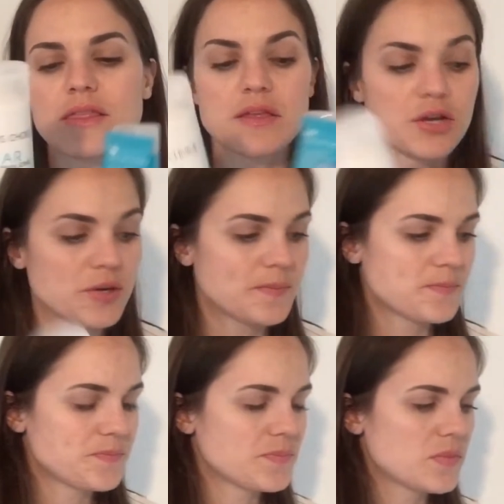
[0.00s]

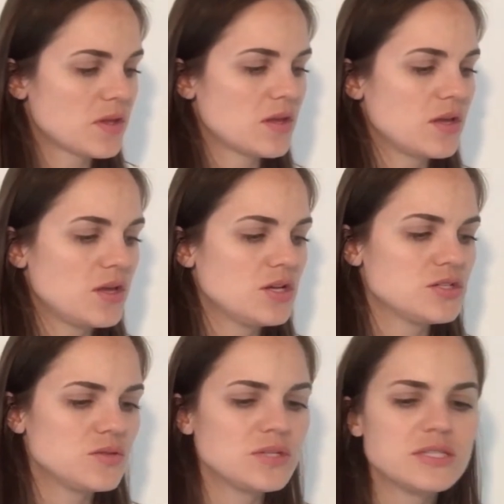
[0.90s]
thinner.
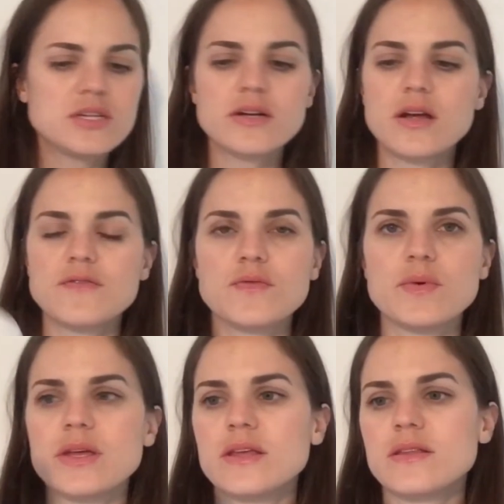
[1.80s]
So let's start off
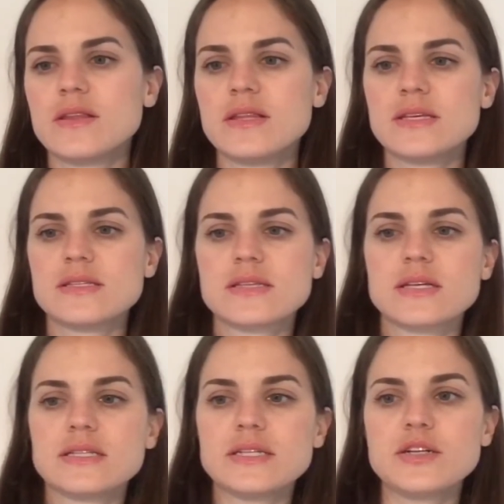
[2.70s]
with this
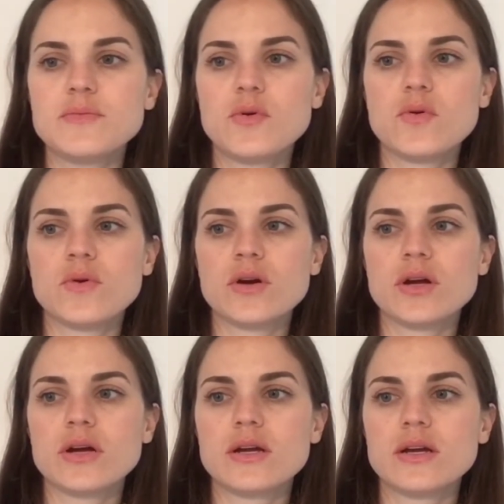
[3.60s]
clear
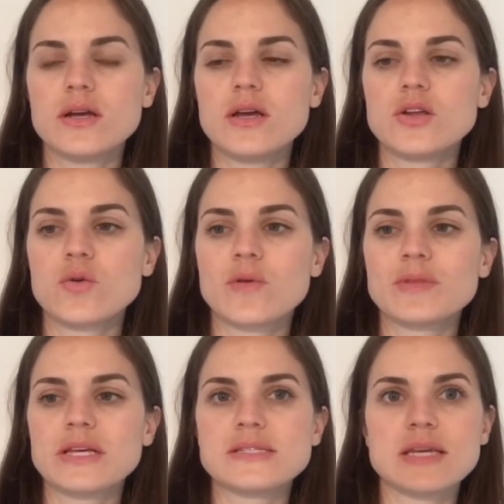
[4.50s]
pore
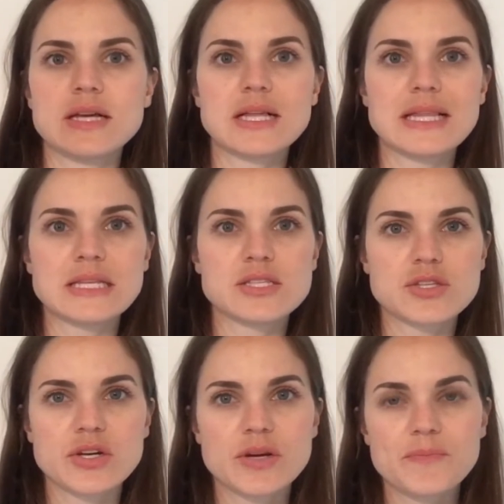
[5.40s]
normalizing
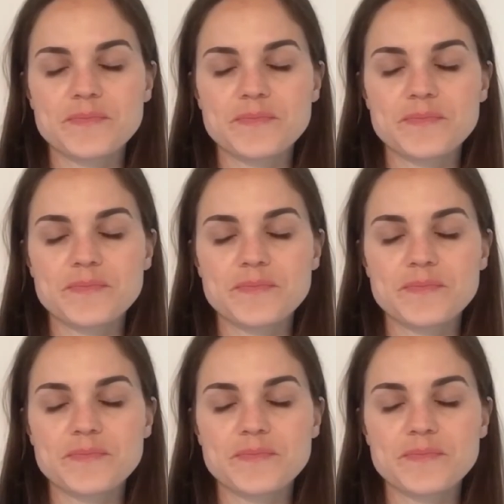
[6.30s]
cleanser.